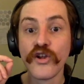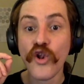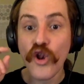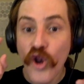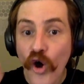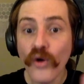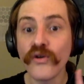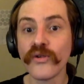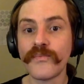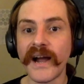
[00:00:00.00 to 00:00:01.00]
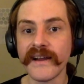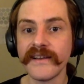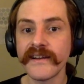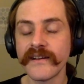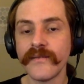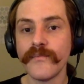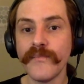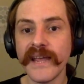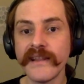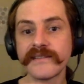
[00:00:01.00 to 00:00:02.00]
Local binding
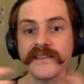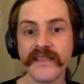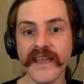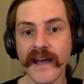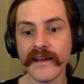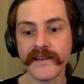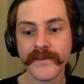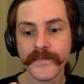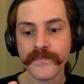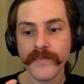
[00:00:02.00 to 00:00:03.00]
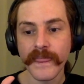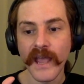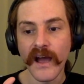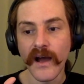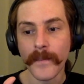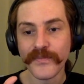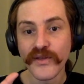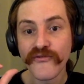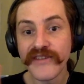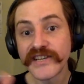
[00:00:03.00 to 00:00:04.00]
means that
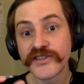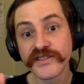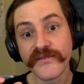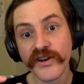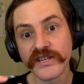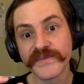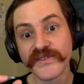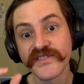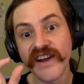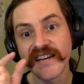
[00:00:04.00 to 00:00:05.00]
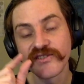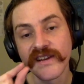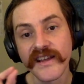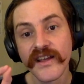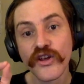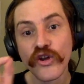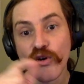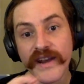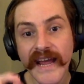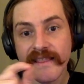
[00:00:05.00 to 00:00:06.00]
the features of your experience are actually
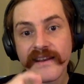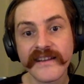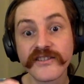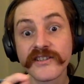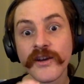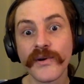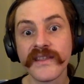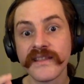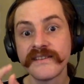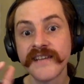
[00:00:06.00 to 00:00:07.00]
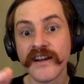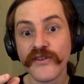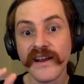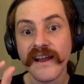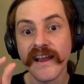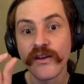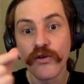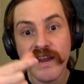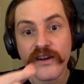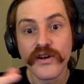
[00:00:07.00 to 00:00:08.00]
connected in such a way that they generate a
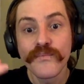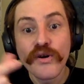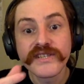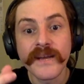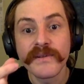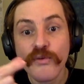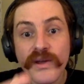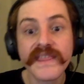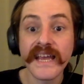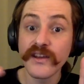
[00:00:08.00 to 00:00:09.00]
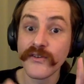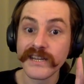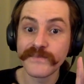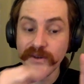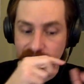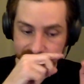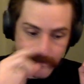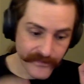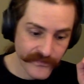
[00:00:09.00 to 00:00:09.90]
coherent percept within your experience.